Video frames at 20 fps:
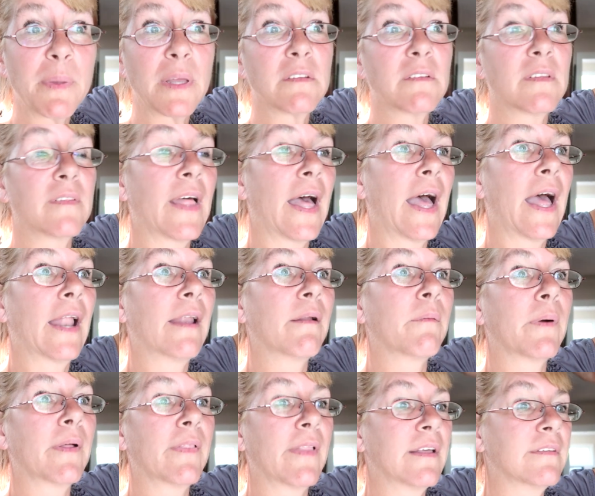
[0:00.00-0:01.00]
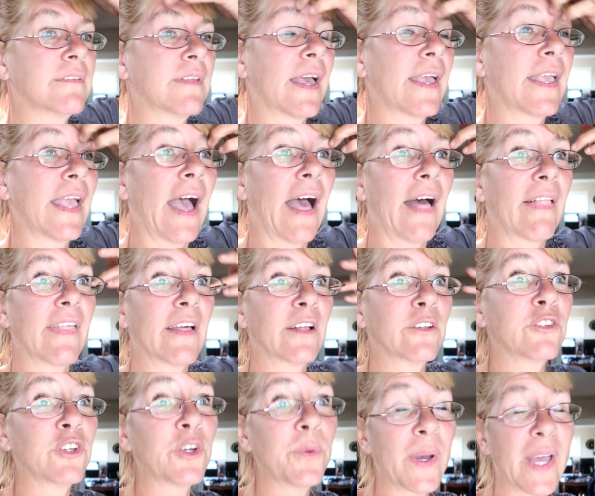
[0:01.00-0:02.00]
And then when they say, yeah, they'll
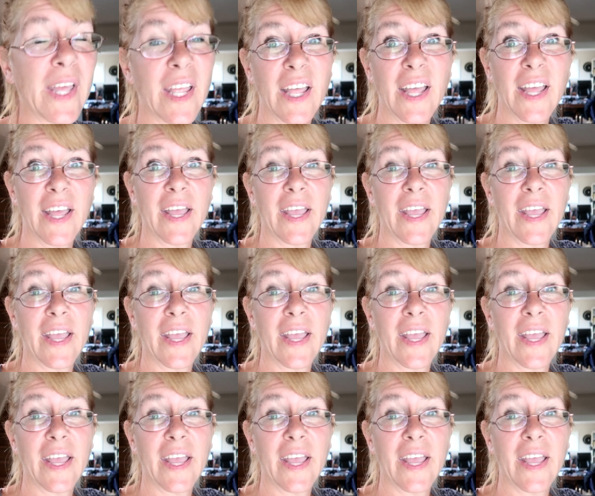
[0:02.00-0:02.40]
do it,